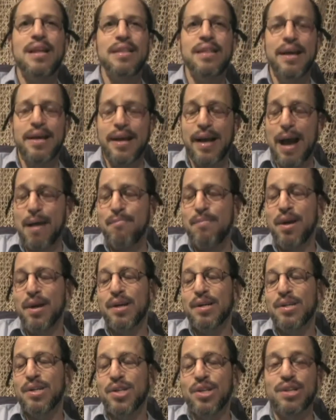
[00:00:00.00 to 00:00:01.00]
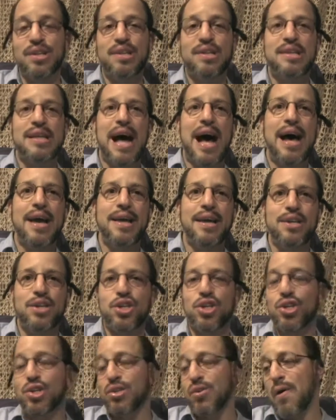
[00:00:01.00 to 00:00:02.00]
Nehemia, Josiah,
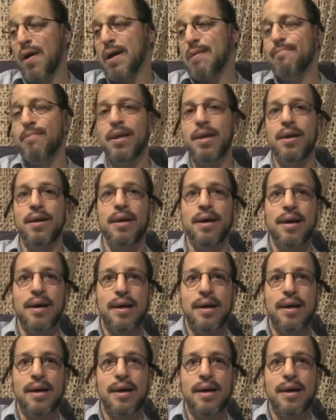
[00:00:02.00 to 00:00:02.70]
Shloimi,